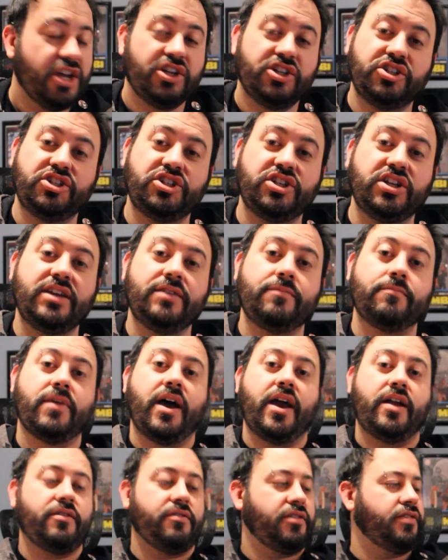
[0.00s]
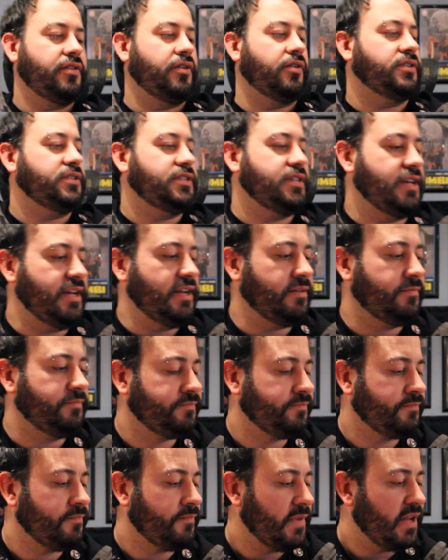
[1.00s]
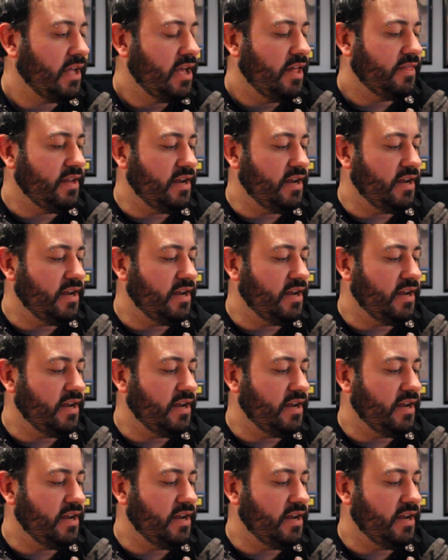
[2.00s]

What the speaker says: G minor 13.